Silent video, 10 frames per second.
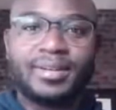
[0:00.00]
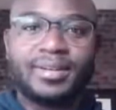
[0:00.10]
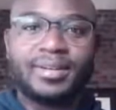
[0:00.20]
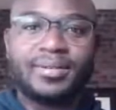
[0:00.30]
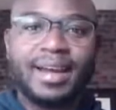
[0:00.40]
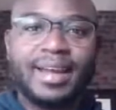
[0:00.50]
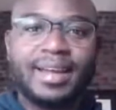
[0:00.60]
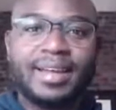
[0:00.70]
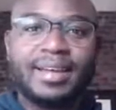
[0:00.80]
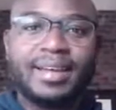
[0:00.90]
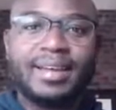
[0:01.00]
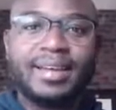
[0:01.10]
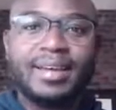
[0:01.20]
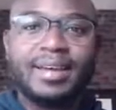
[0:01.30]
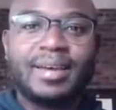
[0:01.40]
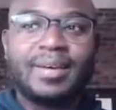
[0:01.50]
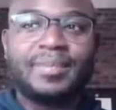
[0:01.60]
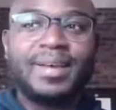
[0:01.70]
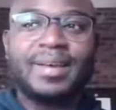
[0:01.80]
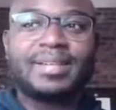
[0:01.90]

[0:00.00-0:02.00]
right? Because